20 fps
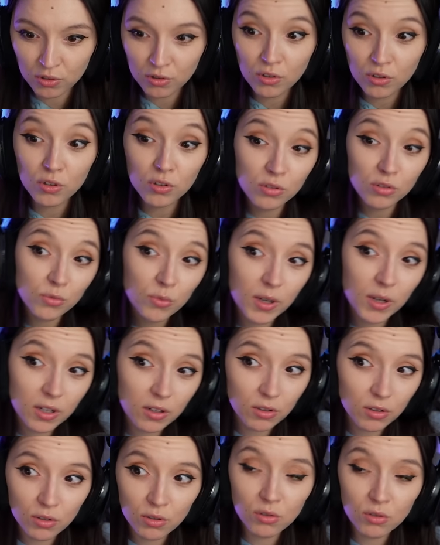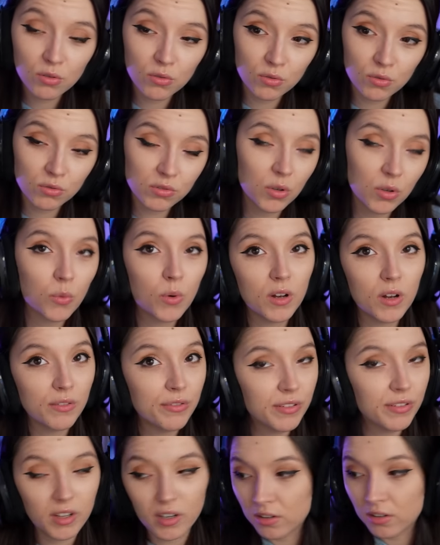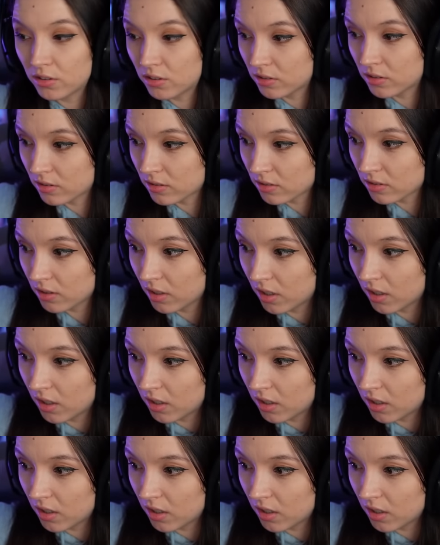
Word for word: nor do I know who the Wallflowers